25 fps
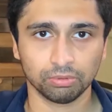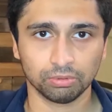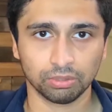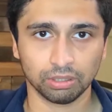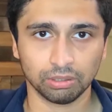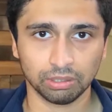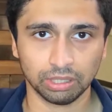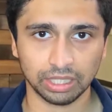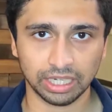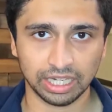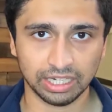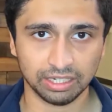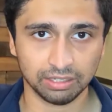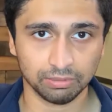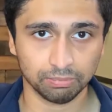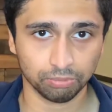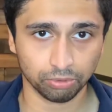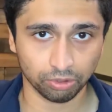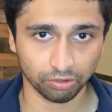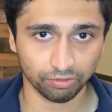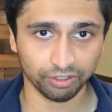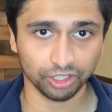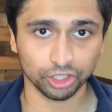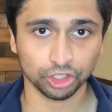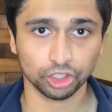uh, in
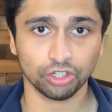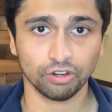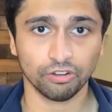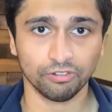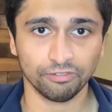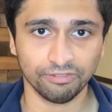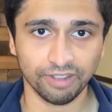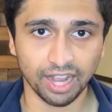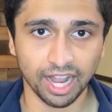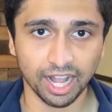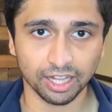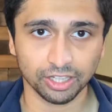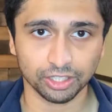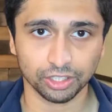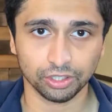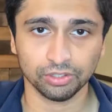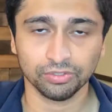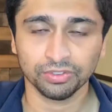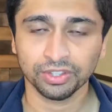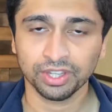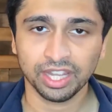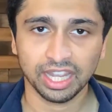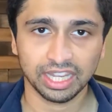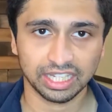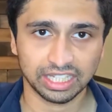provision of value
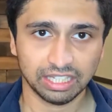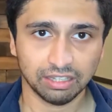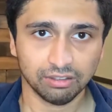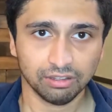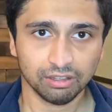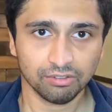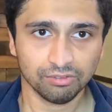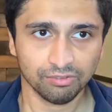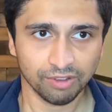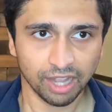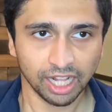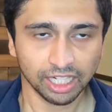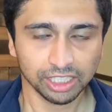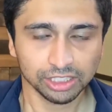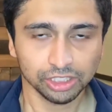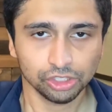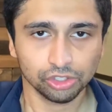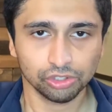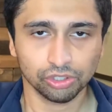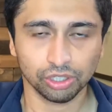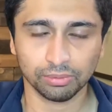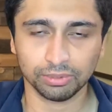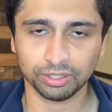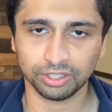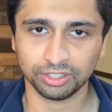and giving value
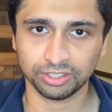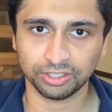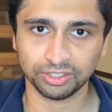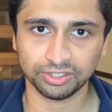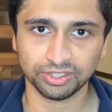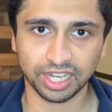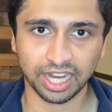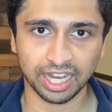to others,